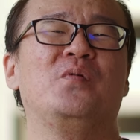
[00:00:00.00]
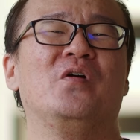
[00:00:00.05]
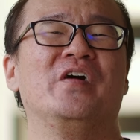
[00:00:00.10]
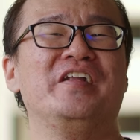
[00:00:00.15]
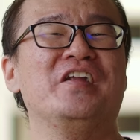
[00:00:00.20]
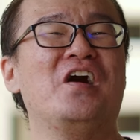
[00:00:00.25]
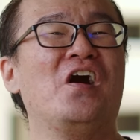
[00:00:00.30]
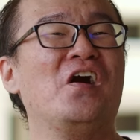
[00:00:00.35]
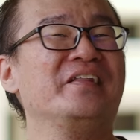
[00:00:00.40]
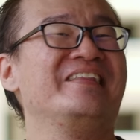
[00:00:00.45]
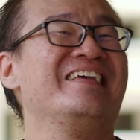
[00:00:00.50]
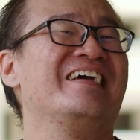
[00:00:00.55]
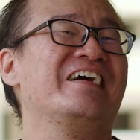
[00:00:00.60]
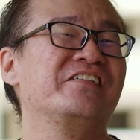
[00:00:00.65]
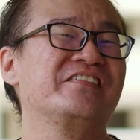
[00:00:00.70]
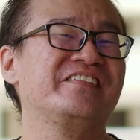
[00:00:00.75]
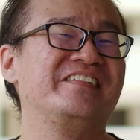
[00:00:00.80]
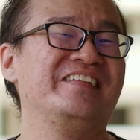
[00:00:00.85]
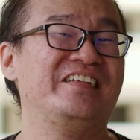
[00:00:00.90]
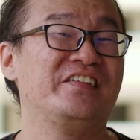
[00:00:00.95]
point on the
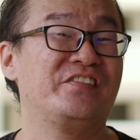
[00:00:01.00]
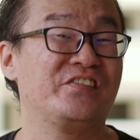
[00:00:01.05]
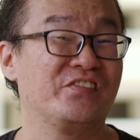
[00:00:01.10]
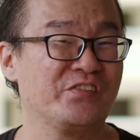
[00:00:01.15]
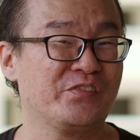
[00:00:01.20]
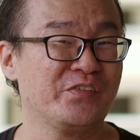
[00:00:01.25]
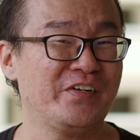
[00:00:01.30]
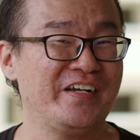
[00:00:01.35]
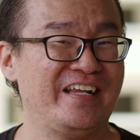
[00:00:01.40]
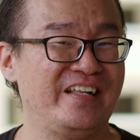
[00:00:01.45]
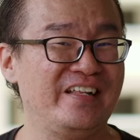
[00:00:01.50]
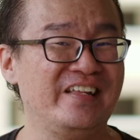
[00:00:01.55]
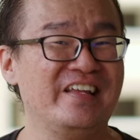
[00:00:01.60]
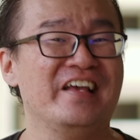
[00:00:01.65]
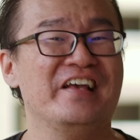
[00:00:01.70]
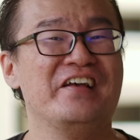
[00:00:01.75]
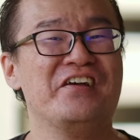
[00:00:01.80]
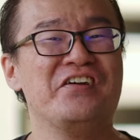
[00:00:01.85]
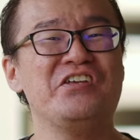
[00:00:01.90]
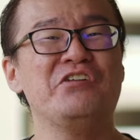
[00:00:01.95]
LCD screen,
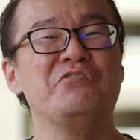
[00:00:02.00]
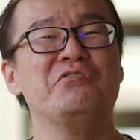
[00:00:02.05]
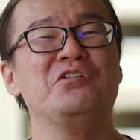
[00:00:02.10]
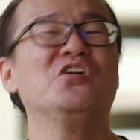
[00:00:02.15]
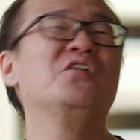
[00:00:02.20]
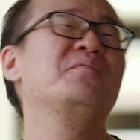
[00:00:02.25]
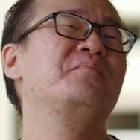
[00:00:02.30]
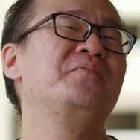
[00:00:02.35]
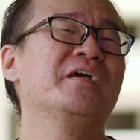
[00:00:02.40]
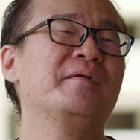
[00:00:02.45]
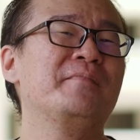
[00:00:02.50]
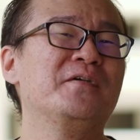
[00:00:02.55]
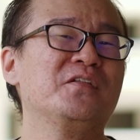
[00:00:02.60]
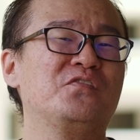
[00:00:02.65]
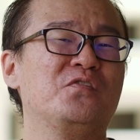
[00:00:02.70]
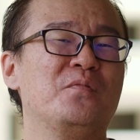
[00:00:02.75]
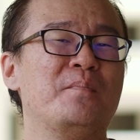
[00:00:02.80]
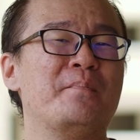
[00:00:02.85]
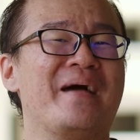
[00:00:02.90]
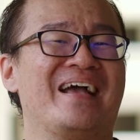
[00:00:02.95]
you will not be able
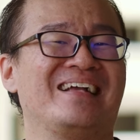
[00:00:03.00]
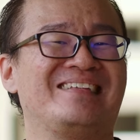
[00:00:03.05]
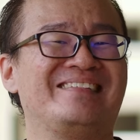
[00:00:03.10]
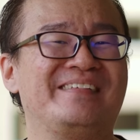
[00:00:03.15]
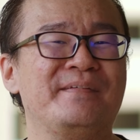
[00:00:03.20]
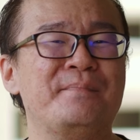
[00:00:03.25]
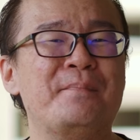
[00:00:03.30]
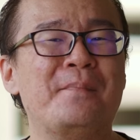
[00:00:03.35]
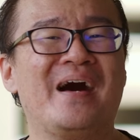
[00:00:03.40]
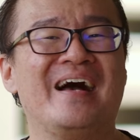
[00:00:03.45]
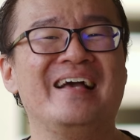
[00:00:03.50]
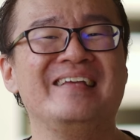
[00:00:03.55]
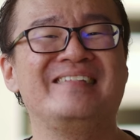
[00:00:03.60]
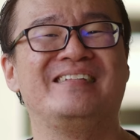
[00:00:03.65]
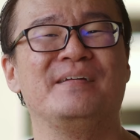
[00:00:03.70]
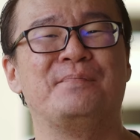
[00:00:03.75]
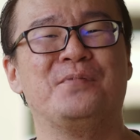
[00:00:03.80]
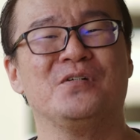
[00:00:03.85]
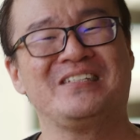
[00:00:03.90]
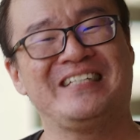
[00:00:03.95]
to maximize
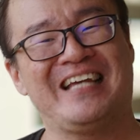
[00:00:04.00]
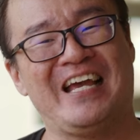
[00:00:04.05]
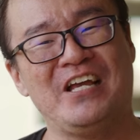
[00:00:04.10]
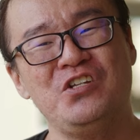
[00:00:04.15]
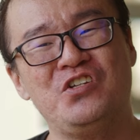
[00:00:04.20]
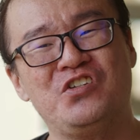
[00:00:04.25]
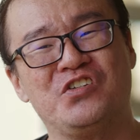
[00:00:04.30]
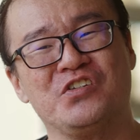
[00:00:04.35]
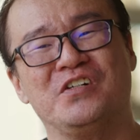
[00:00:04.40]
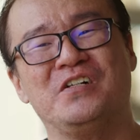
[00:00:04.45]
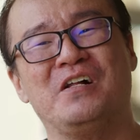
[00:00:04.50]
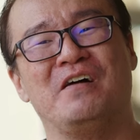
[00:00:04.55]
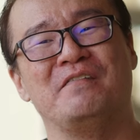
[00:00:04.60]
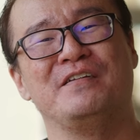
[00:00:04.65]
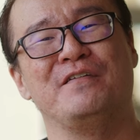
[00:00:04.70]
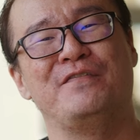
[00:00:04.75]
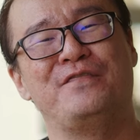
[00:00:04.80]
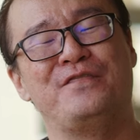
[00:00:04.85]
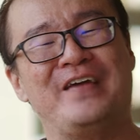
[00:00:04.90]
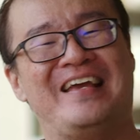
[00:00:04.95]
the potential of
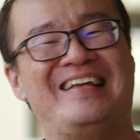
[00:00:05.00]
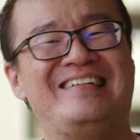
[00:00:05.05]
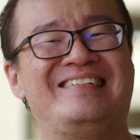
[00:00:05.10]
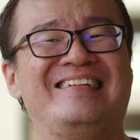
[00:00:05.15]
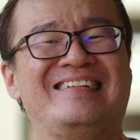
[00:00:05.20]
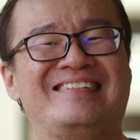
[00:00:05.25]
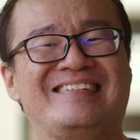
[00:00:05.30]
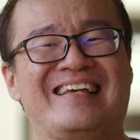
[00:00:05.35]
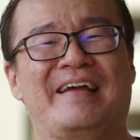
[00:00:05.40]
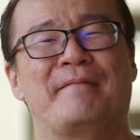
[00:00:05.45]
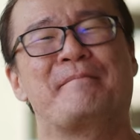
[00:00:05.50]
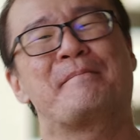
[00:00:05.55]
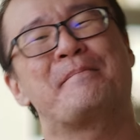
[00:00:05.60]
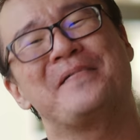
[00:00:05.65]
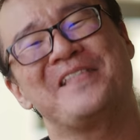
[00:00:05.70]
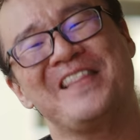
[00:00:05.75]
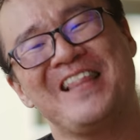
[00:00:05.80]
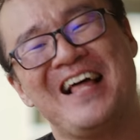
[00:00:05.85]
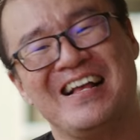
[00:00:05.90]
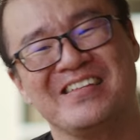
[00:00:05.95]
the phase detect
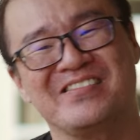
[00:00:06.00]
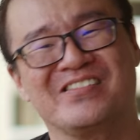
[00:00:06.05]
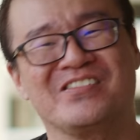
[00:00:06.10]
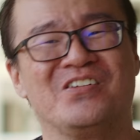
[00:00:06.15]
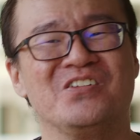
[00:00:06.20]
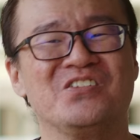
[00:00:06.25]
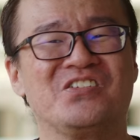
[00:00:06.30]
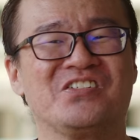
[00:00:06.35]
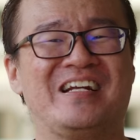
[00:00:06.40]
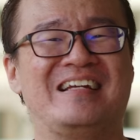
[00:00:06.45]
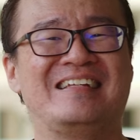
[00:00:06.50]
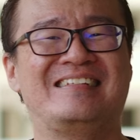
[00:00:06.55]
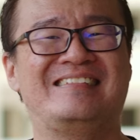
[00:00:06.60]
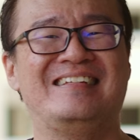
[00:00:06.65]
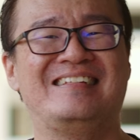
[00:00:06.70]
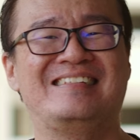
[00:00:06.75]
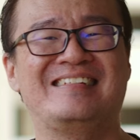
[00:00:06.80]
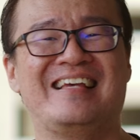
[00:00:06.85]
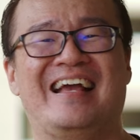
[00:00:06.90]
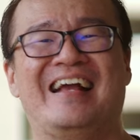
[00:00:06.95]
plus contrast
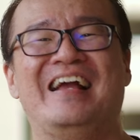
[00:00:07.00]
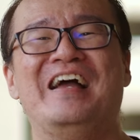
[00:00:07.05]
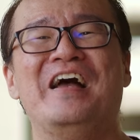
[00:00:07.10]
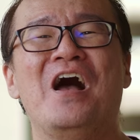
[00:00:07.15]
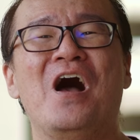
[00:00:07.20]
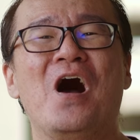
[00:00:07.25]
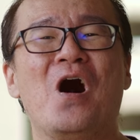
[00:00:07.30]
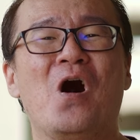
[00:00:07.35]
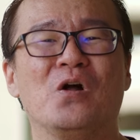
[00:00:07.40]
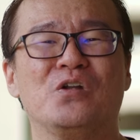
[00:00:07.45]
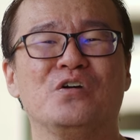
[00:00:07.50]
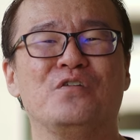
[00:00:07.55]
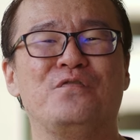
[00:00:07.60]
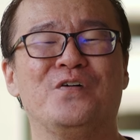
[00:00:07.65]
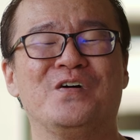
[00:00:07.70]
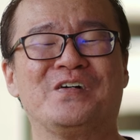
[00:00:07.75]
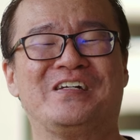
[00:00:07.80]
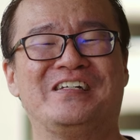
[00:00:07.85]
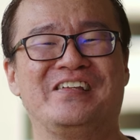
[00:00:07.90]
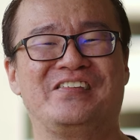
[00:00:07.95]
detect
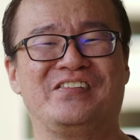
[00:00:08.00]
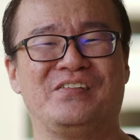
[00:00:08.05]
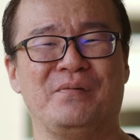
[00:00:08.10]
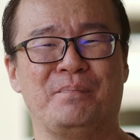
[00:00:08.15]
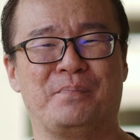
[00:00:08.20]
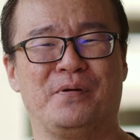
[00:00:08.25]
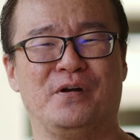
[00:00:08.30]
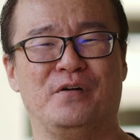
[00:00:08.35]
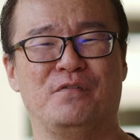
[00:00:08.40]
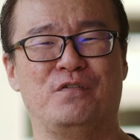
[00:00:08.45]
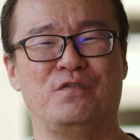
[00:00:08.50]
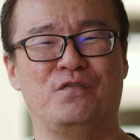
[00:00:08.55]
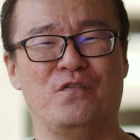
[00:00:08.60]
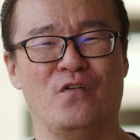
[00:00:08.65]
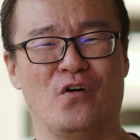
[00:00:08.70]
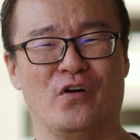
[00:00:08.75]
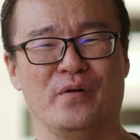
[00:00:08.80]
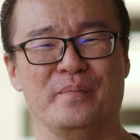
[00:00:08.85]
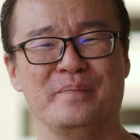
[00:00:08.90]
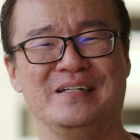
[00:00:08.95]
autofocus
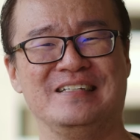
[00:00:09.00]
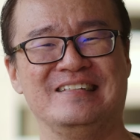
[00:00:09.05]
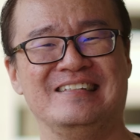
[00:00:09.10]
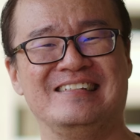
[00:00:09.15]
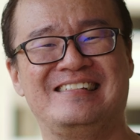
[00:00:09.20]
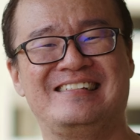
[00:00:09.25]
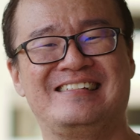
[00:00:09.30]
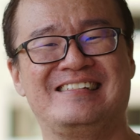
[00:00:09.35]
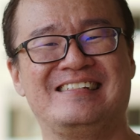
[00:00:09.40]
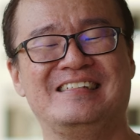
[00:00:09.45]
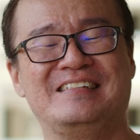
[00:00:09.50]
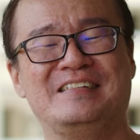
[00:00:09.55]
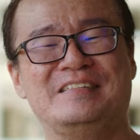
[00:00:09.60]
performance.